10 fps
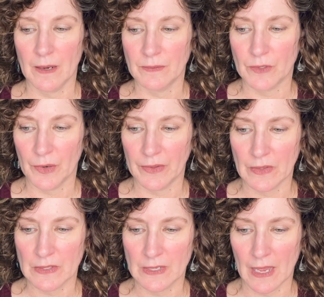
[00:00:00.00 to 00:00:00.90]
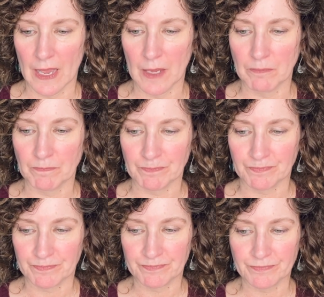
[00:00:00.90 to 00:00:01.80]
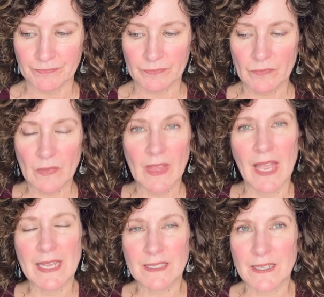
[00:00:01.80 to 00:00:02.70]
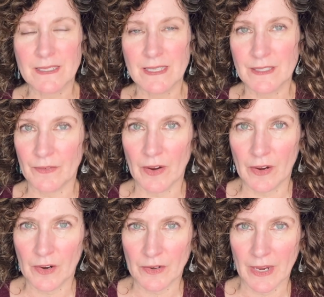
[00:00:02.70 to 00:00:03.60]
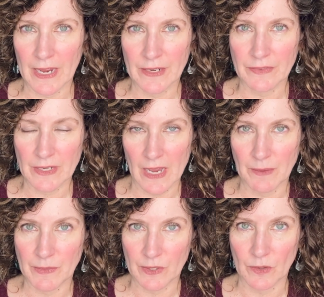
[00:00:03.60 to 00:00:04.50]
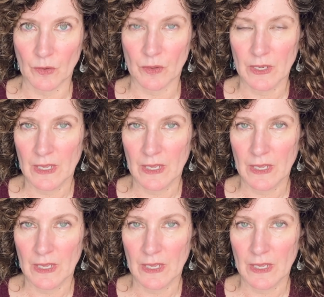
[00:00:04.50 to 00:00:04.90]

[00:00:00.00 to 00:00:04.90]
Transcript: during this time. It's because it's a very creative time too.